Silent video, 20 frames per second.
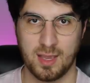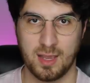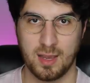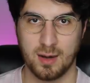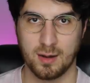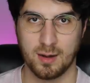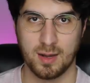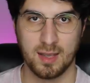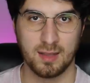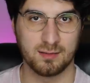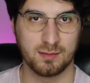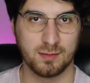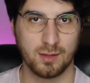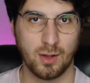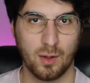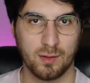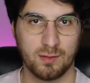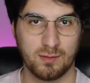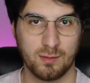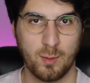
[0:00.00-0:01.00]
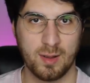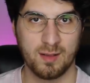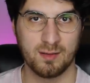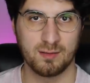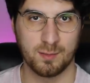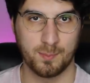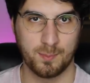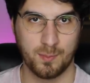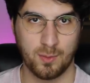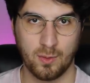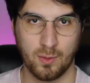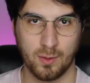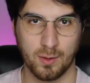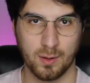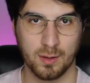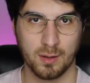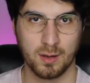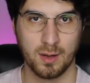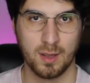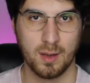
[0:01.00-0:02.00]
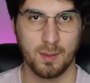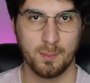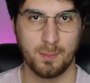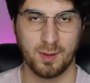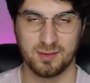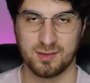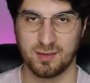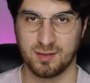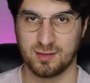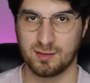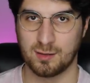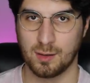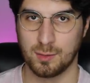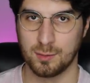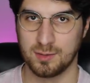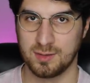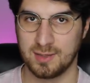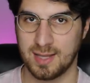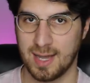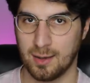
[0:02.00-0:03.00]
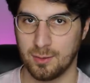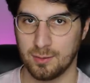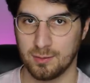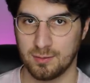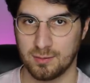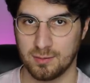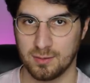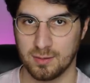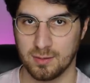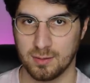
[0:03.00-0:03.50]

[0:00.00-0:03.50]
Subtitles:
here is not to win support, but to sow doubt.